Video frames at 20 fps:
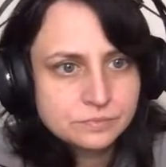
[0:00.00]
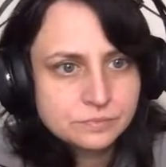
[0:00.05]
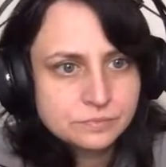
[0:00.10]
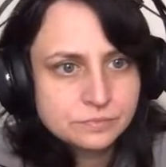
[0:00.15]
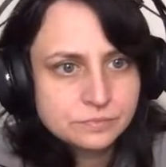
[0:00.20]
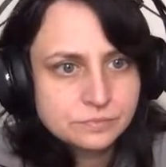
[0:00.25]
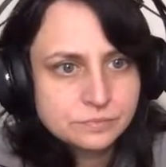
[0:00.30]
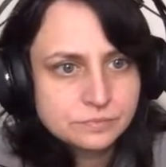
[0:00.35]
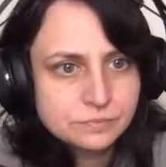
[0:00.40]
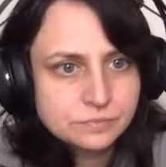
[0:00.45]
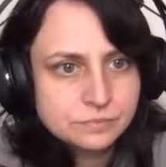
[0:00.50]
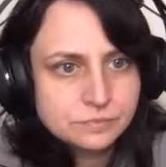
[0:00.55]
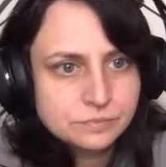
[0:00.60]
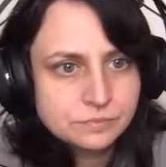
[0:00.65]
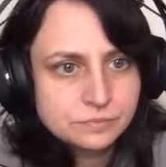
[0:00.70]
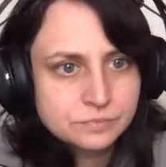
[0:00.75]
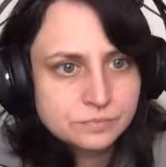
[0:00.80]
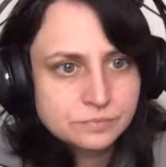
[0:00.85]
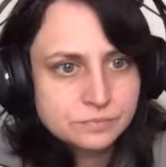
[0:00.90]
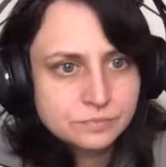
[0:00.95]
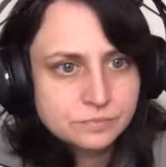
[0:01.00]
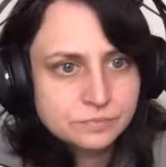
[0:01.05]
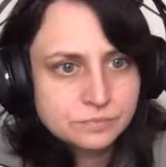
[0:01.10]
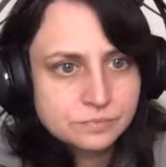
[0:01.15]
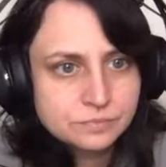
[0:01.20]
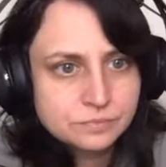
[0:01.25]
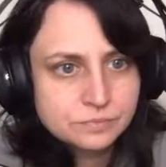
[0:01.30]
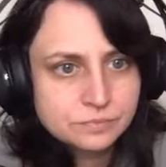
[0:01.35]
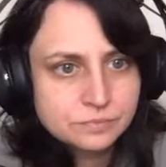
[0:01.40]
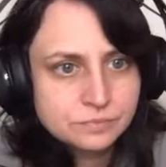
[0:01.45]

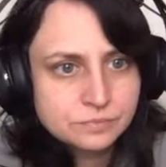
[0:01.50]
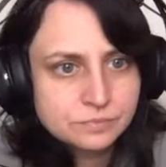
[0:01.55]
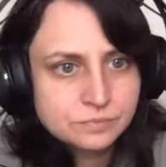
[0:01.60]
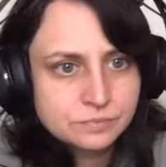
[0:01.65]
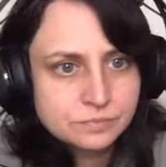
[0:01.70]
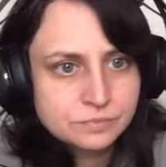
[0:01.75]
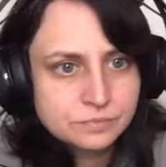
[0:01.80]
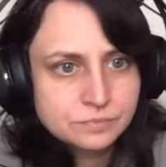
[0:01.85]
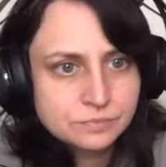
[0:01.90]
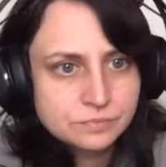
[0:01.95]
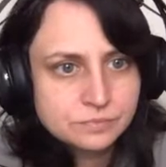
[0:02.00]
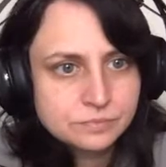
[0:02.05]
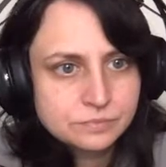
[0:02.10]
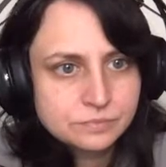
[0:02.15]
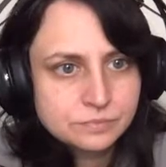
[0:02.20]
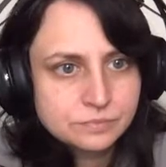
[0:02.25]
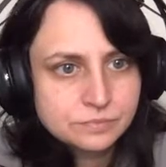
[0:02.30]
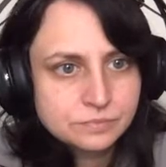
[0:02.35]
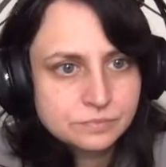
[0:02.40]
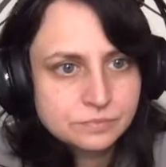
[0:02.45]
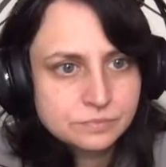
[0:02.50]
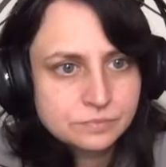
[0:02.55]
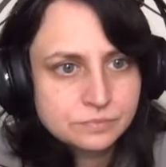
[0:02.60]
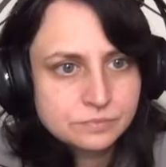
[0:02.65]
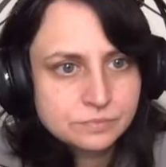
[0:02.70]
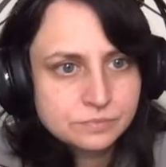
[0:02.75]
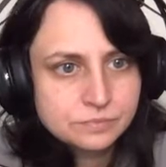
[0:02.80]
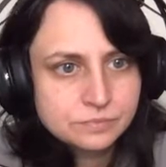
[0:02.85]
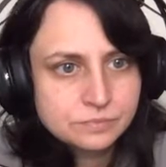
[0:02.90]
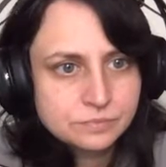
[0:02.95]

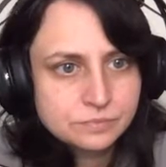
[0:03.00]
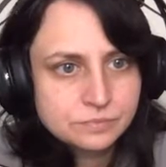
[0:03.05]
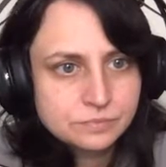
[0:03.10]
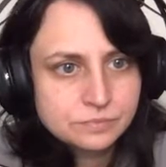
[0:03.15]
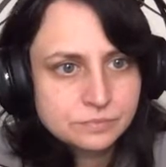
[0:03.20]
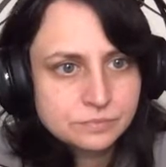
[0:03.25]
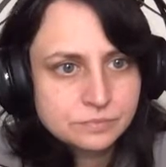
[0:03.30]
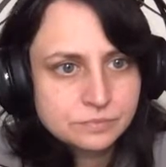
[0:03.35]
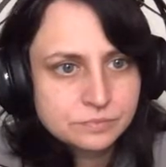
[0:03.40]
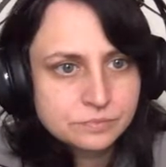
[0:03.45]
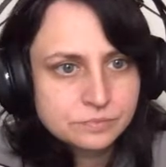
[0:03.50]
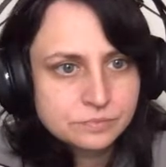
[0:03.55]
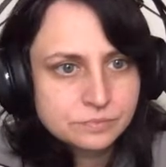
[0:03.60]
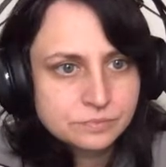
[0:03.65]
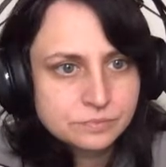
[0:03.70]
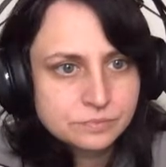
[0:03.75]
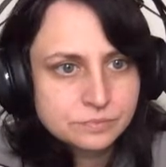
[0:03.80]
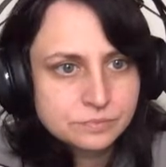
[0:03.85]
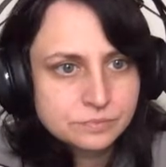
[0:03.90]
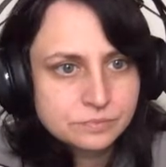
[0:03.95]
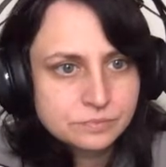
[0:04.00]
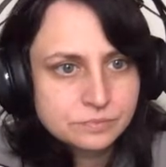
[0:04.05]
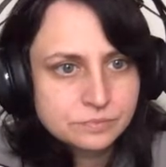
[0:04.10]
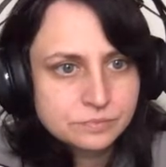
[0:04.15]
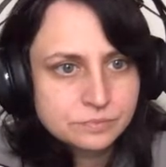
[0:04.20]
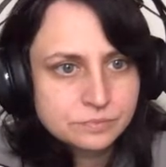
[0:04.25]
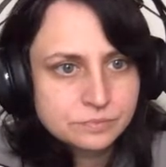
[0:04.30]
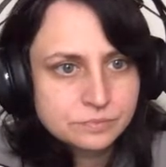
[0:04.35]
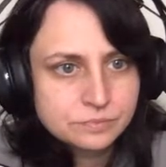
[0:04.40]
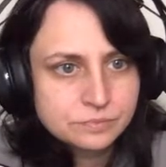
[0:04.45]

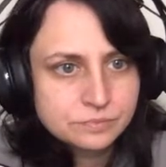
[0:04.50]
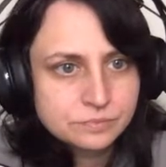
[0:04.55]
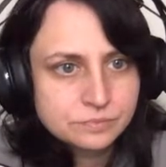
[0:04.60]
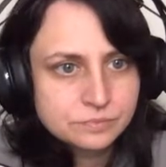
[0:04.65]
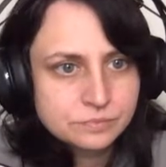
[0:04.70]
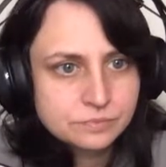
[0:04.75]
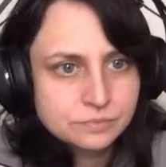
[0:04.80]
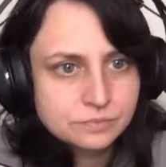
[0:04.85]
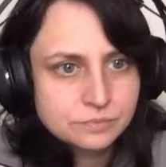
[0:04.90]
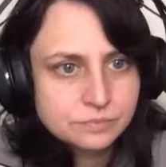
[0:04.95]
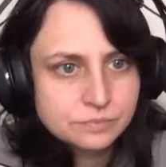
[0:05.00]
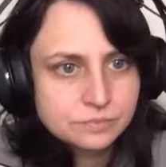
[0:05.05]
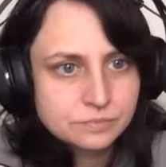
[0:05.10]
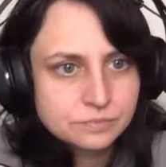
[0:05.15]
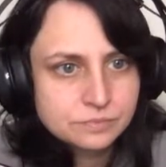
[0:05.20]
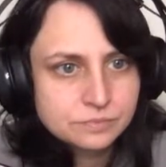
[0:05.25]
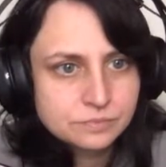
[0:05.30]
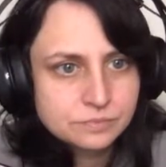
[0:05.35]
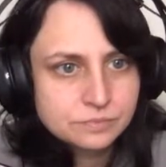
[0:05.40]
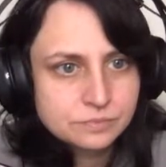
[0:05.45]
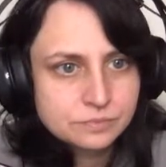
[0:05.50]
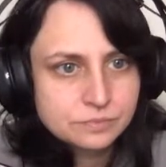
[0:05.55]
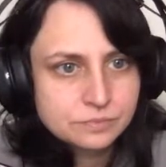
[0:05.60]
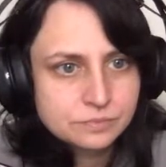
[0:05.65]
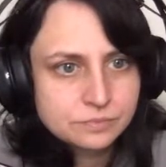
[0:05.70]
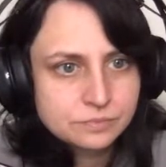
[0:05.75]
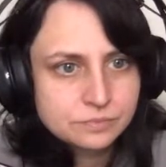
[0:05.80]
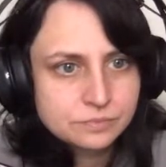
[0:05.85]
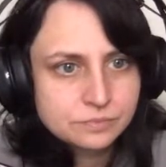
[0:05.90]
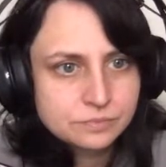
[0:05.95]

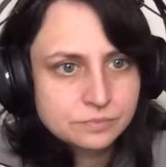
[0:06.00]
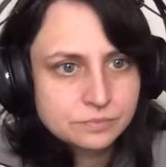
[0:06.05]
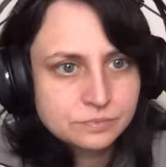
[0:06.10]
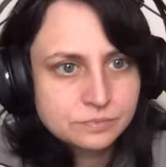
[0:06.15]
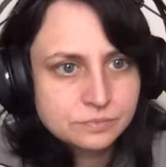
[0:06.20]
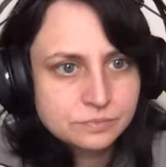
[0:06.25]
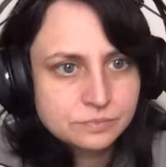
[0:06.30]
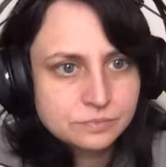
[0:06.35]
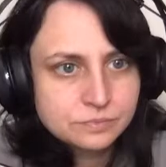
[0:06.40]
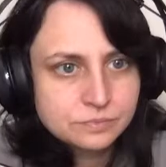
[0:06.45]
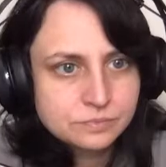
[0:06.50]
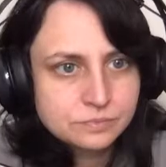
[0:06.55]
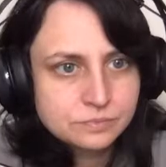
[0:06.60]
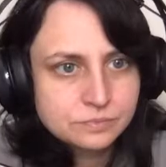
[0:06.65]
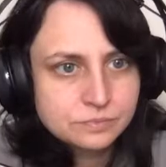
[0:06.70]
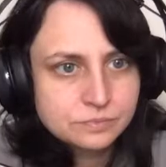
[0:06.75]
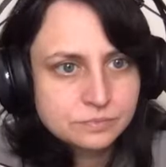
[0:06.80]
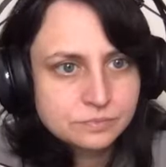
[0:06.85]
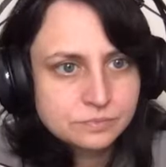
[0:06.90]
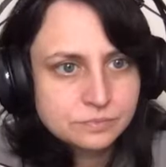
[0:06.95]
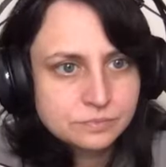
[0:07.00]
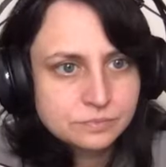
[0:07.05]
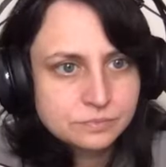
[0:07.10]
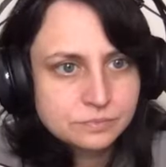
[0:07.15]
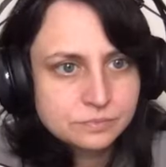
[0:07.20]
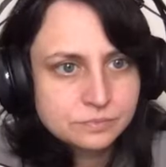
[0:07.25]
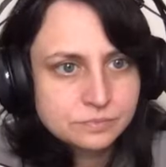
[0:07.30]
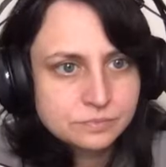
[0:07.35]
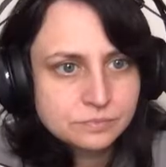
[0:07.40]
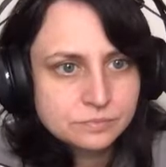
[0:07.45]

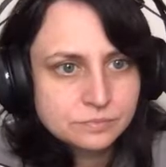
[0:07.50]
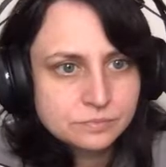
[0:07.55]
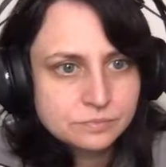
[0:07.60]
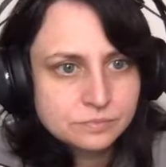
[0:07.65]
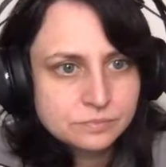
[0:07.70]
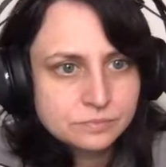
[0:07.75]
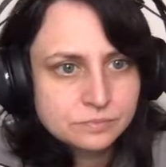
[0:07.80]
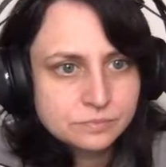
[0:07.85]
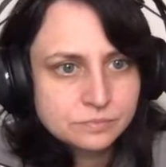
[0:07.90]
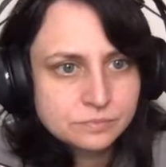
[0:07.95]
This person isn't speaking.